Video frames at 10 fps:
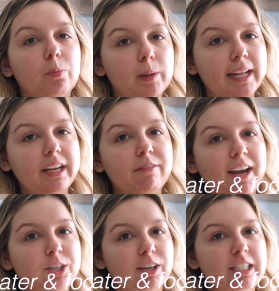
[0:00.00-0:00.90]
plenty of
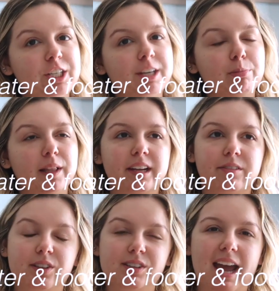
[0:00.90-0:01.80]
hydration and plenty of
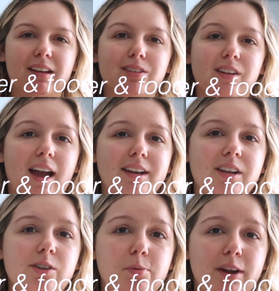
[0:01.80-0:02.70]
snacks. I
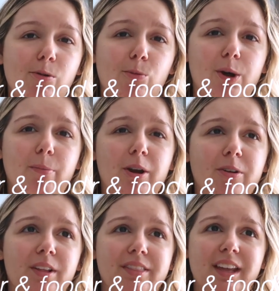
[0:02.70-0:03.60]
tend to bring a water
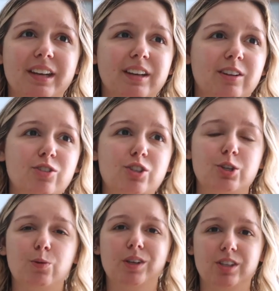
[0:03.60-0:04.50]
bottle and then
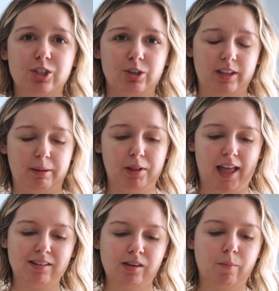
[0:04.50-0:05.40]
two additional like
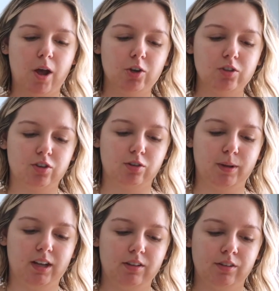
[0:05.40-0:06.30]
plastic bottles, just
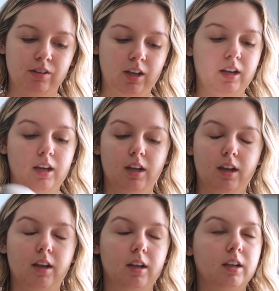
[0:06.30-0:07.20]
because
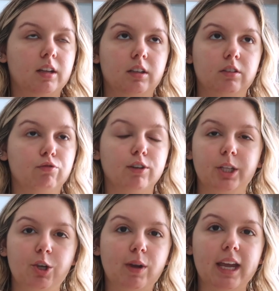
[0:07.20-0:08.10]

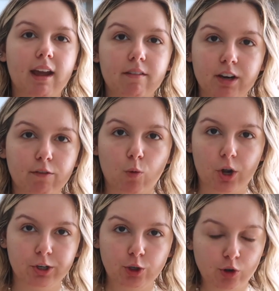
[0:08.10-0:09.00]
really you can't have enough
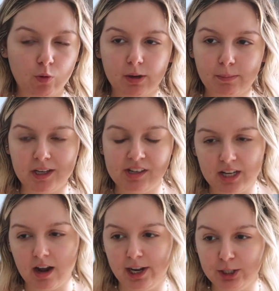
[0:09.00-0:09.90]
water. You don't want to be
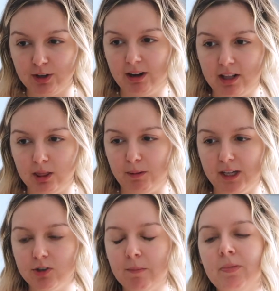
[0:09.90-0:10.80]
dehydrated at the
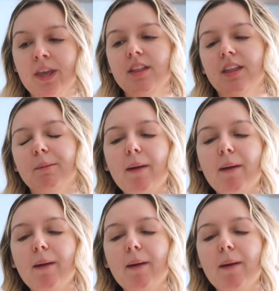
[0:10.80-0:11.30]
beach. And I